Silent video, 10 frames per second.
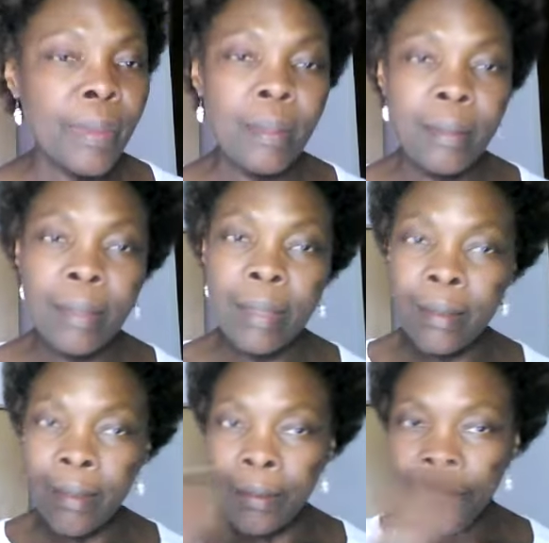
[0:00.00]

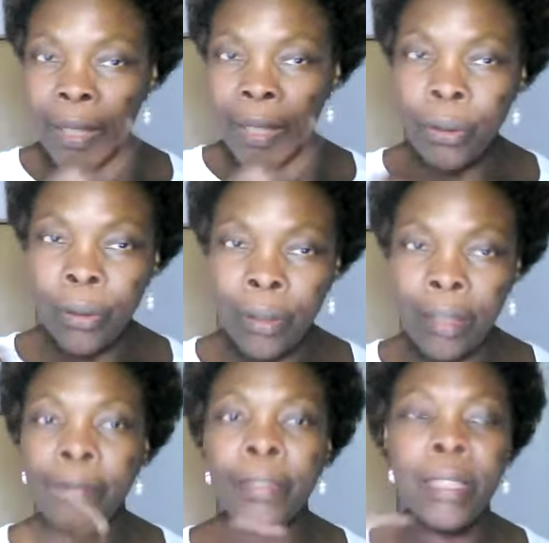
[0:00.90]
There's fungal
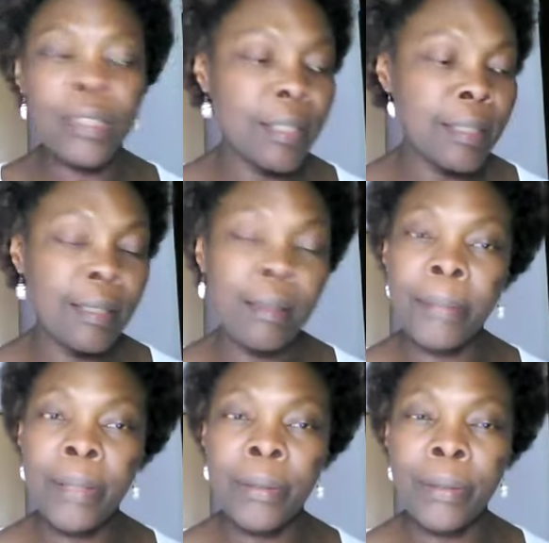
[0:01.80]
infections in the
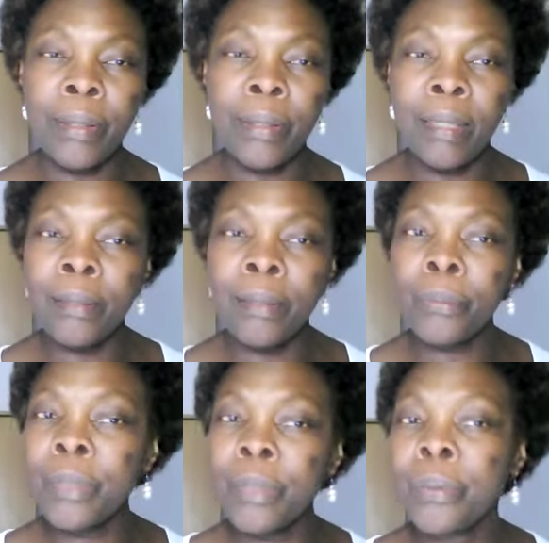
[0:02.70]
mouth, and
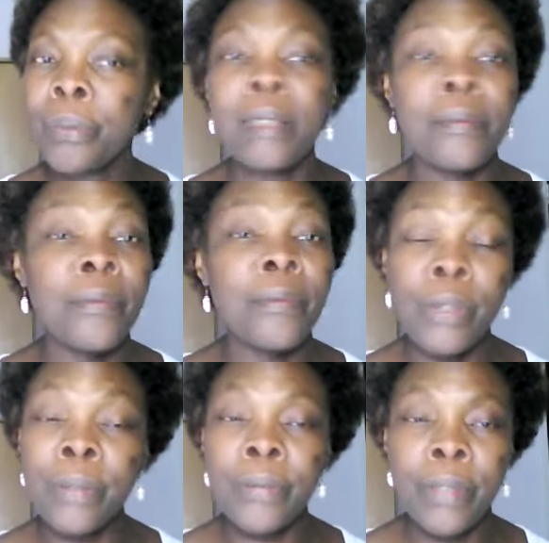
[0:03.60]
it worked
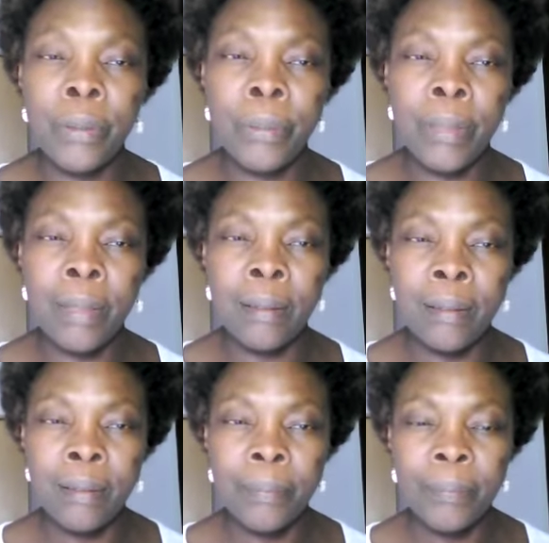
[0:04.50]
very, very well.
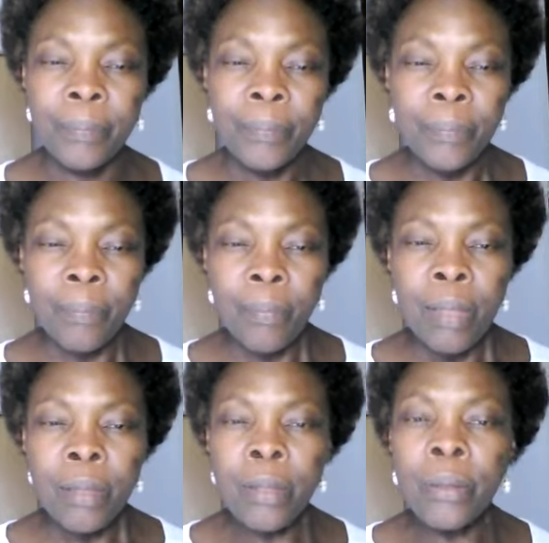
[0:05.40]

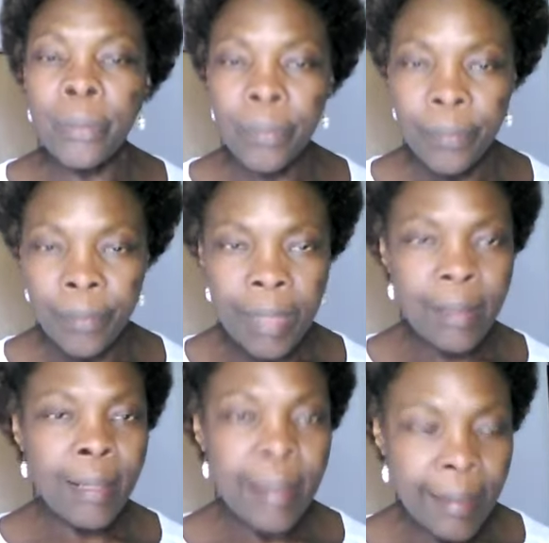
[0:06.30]
So these
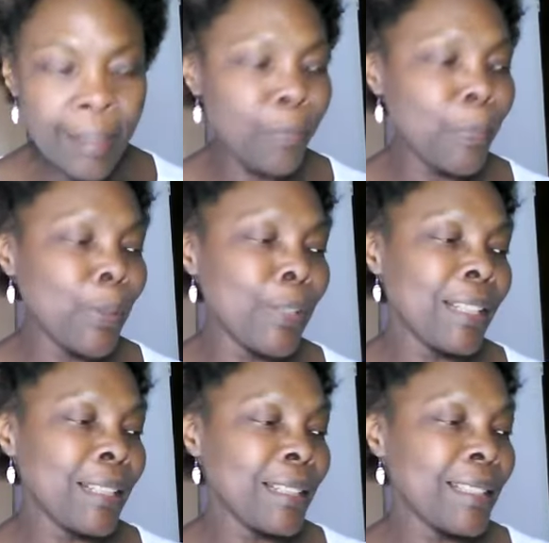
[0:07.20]
are safe
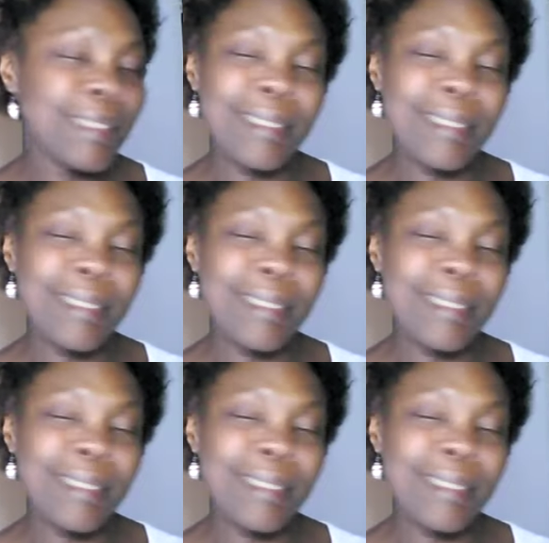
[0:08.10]
products.